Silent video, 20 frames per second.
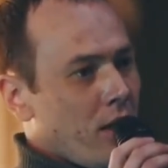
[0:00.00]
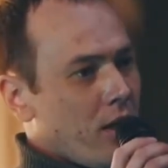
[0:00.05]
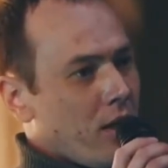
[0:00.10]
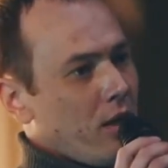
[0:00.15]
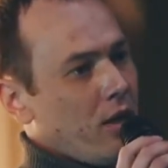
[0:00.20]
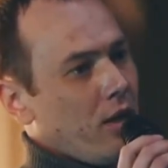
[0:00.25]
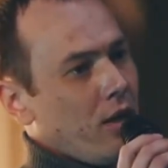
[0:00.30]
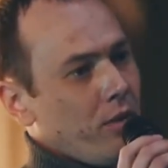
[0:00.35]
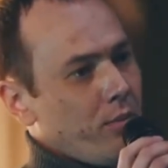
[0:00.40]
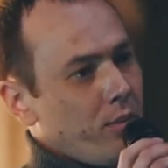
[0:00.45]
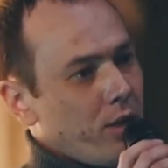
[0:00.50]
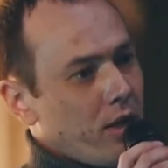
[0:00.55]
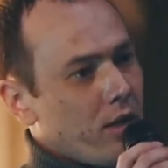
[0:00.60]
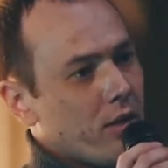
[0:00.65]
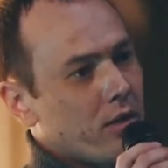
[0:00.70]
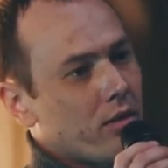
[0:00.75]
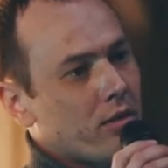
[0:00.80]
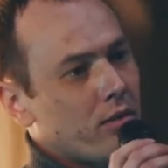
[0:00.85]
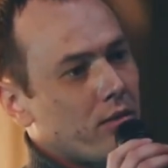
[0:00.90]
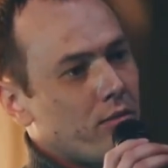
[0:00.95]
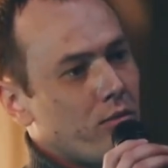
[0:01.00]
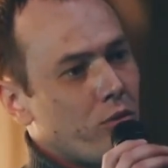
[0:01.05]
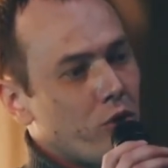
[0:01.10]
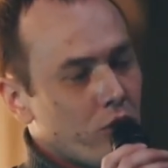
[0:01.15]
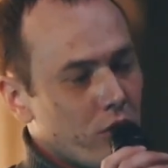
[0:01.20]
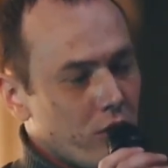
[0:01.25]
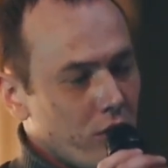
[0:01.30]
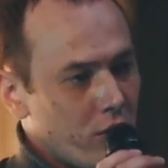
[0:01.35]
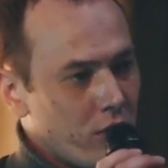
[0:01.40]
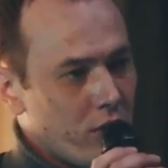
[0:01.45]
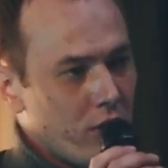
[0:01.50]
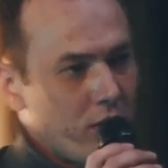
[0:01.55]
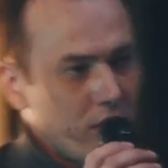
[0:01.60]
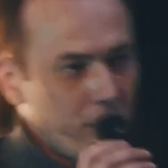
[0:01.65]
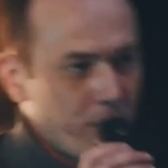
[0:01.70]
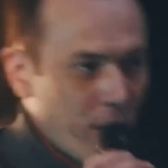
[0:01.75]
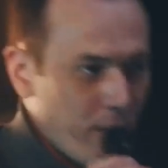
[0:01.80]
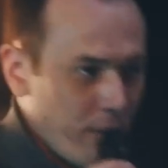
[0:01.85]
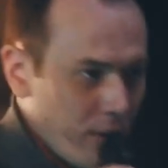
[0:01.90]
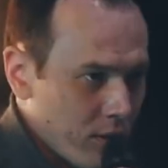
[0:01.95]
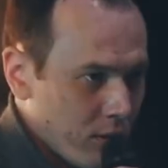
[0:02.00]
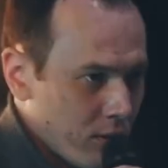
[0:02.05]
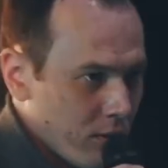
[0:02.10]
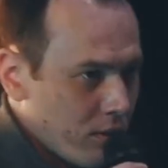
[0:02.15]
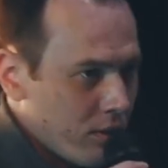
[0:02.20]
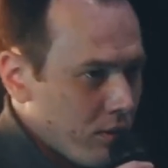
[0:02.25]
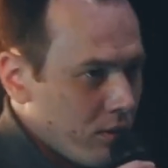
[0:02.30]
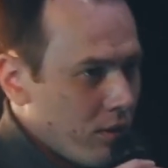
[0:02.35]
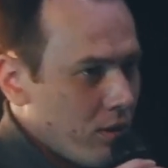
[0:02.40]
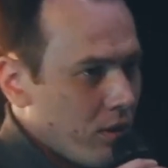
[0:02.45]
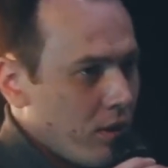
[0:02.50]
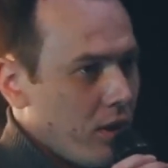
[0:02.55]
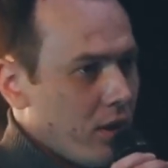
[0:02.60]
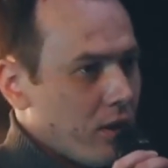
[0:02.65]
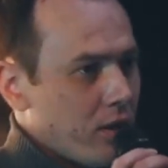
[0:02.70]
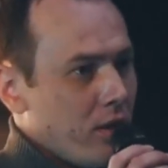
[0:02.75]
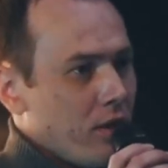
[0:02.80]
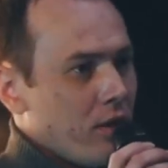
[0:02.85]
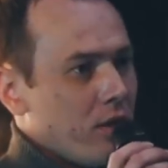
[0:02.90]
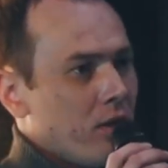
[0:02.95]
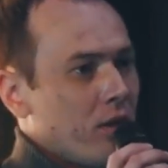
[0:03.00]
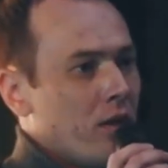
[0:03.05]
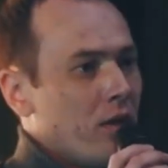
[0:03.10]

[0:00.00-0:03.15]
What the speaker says: All right, next up, let's talk about immersion.